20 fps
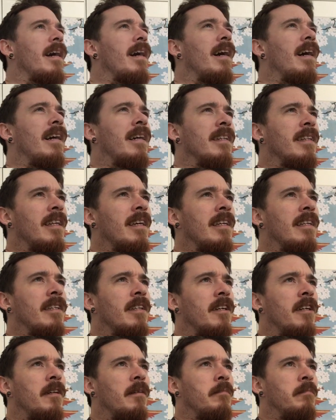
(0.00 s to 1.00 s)
and then
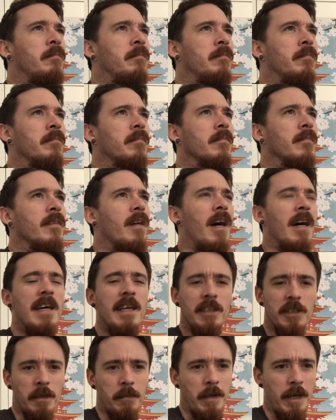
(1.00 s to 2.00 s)
I
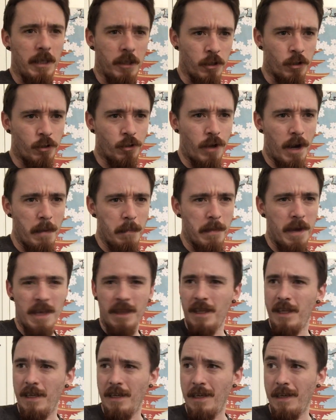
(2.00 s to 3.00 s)
ended up getting strep, and
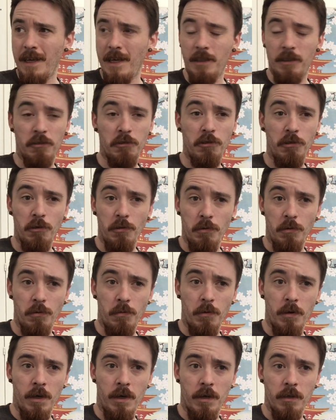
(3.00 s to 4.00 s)
then it led to
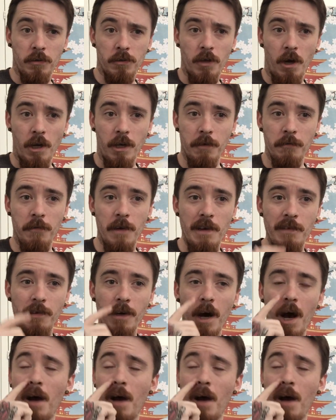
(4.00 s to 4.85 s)
scarlet fever.